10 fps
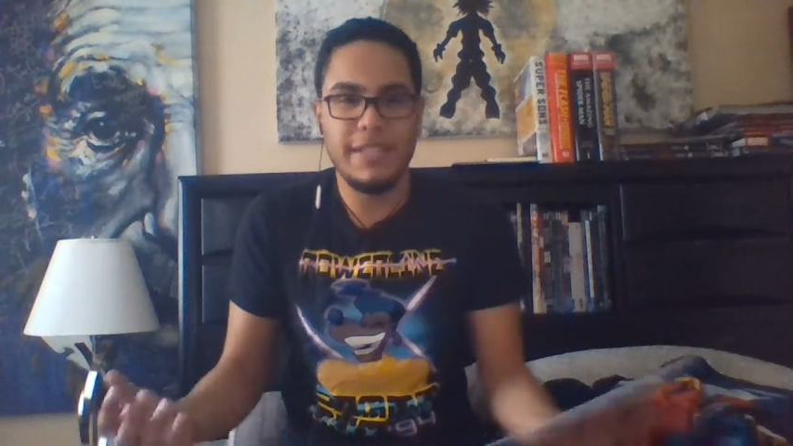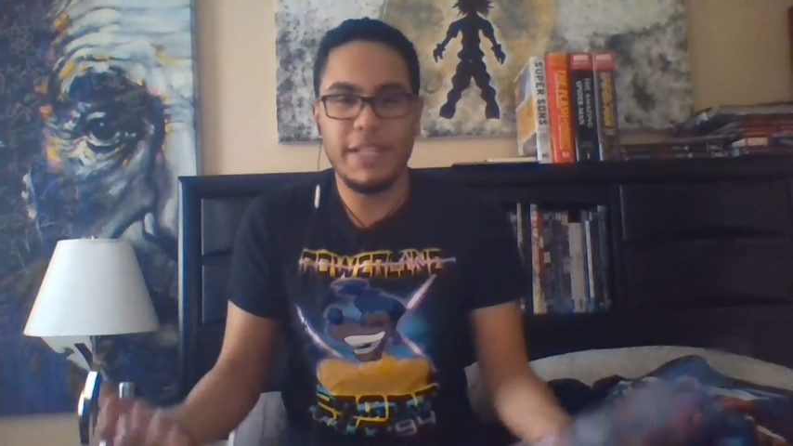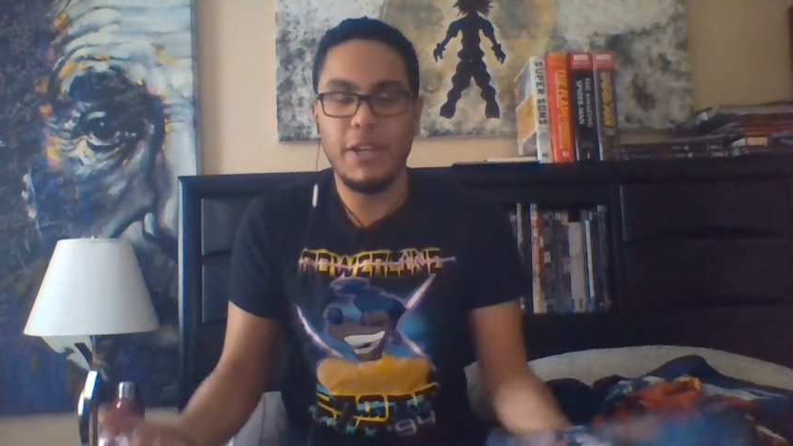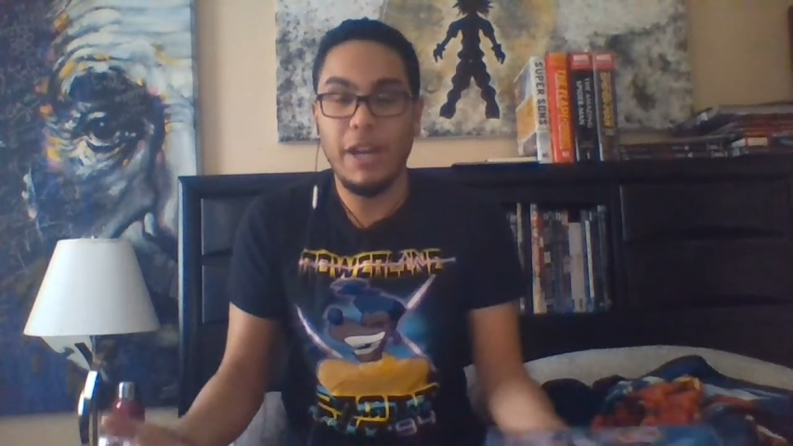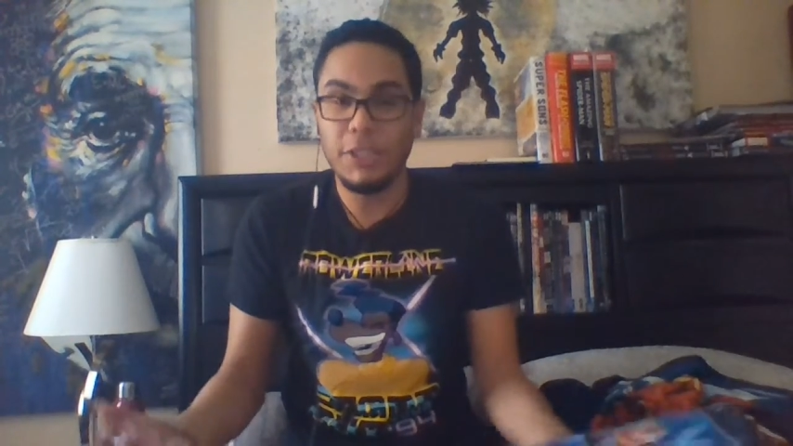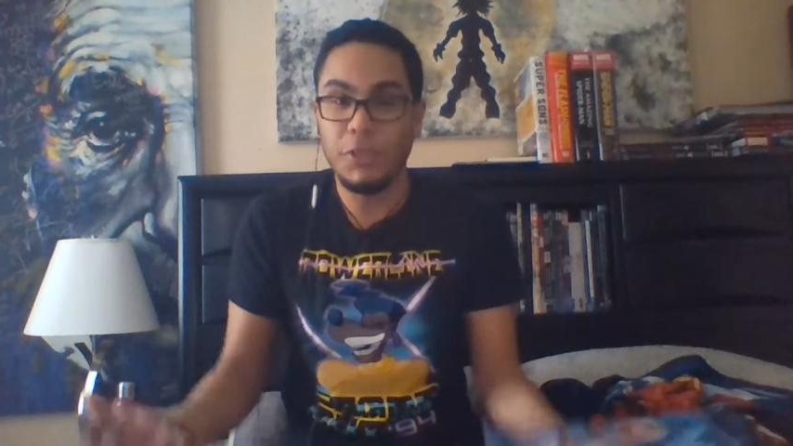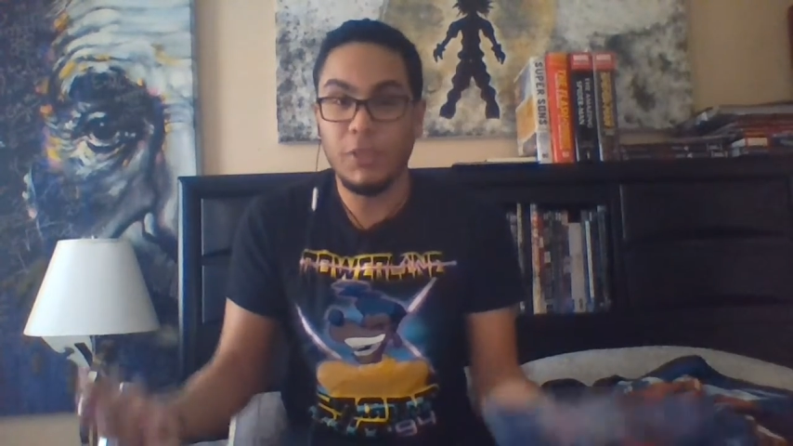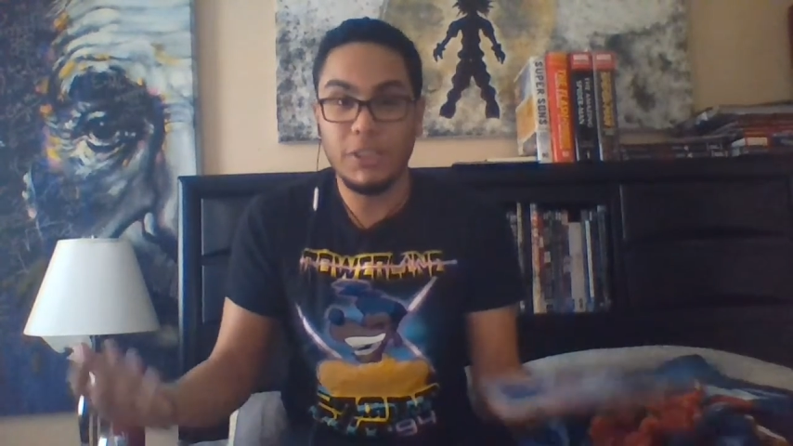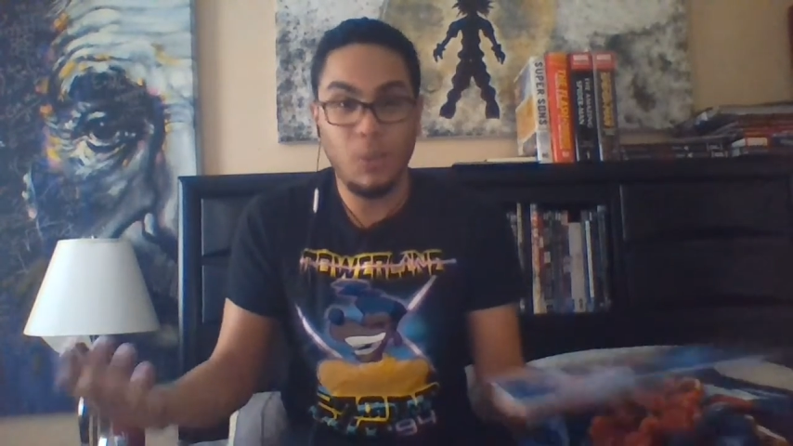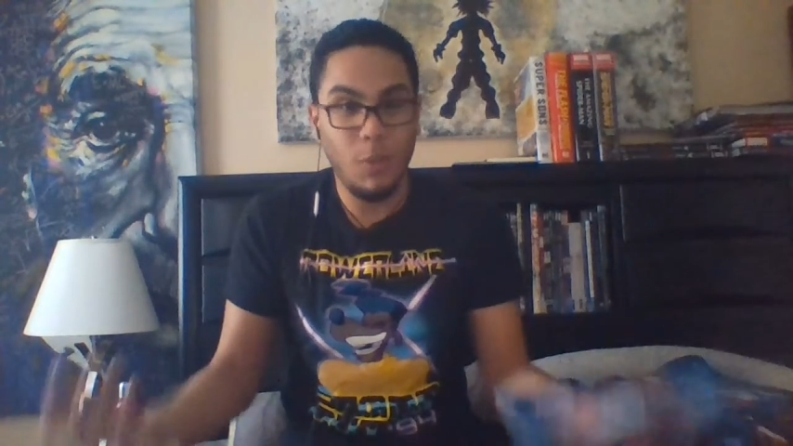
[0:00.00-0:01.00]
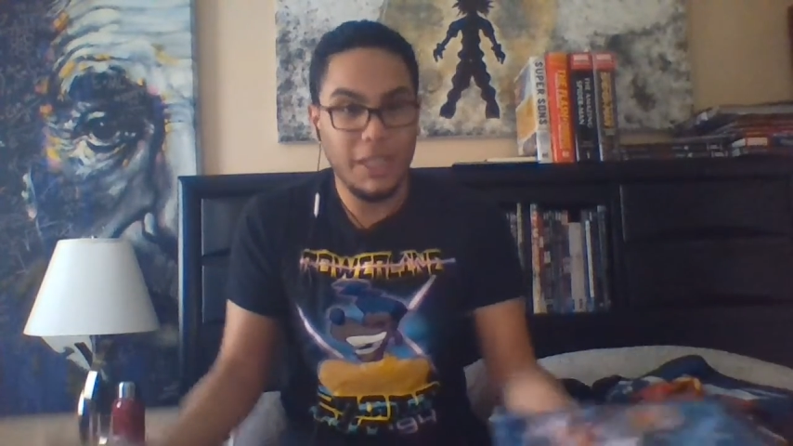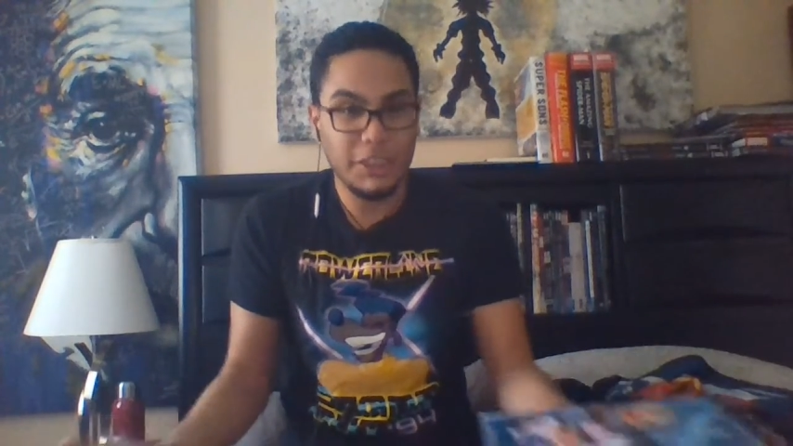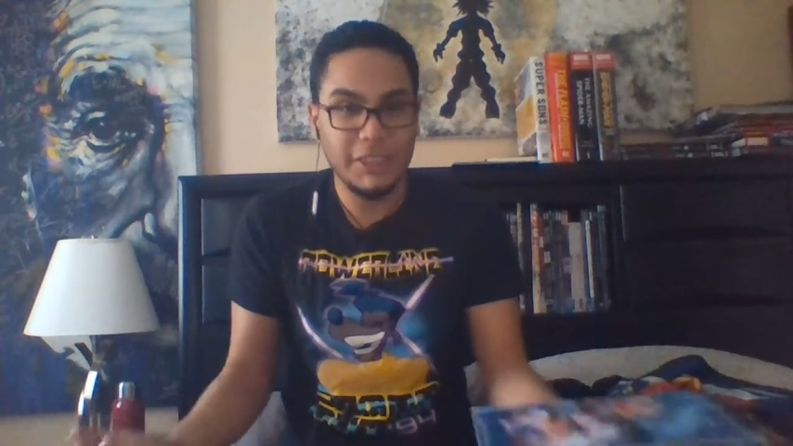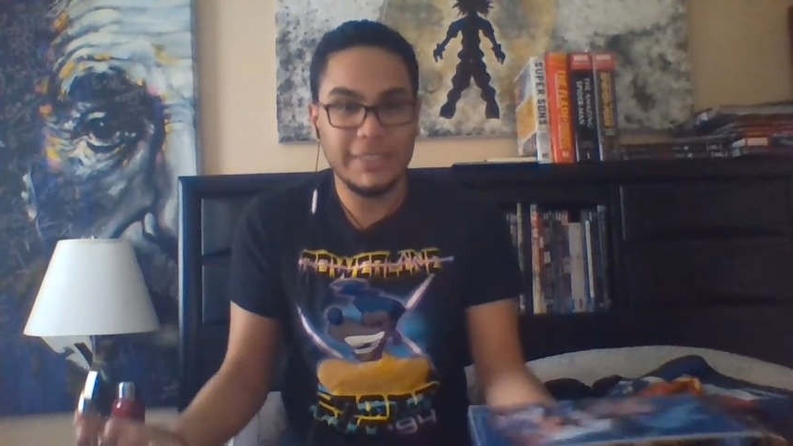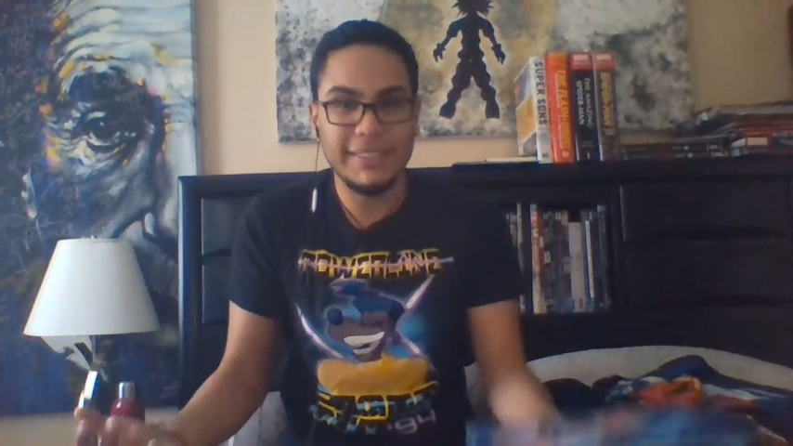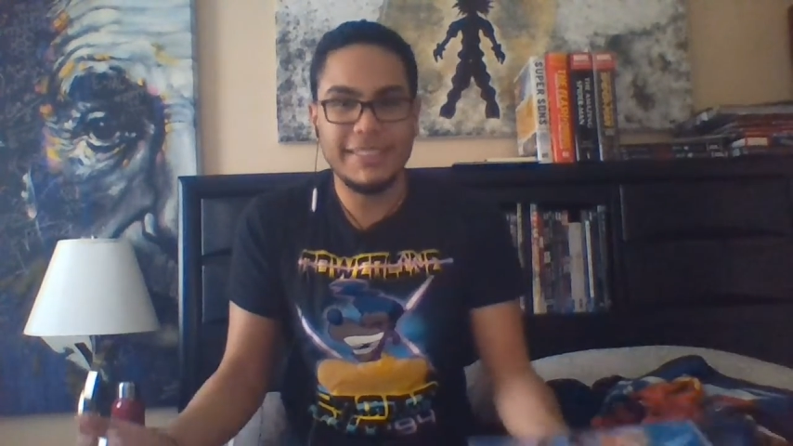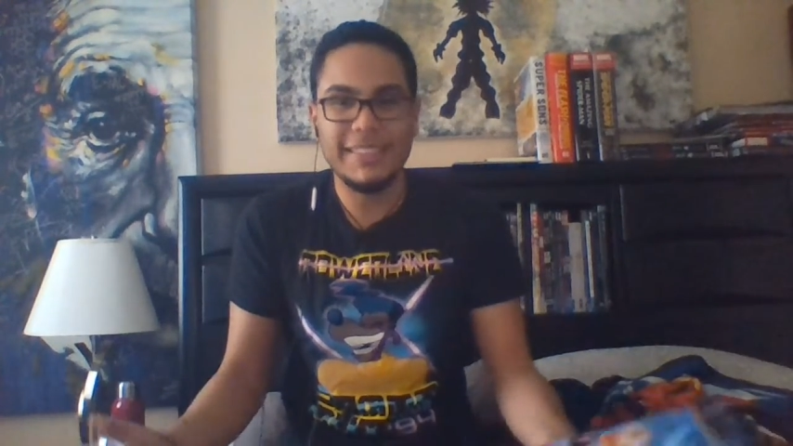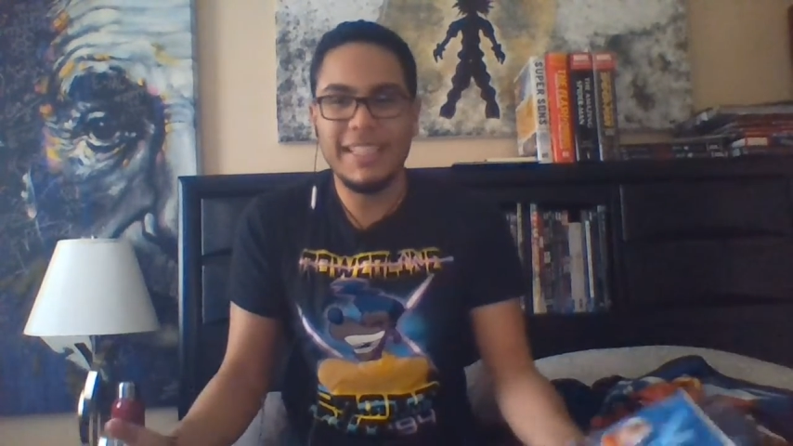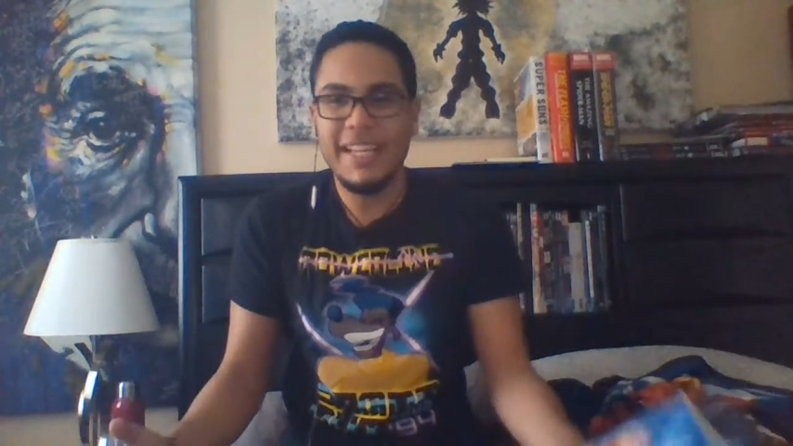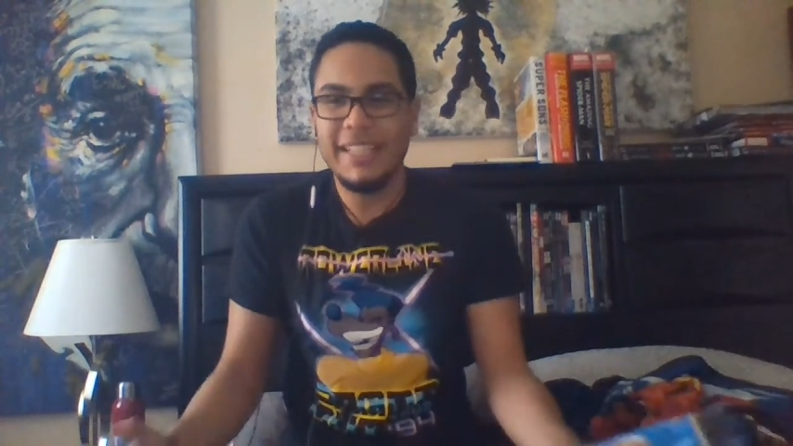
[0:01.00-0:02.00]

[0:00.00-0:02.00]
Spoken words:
and how she wants questions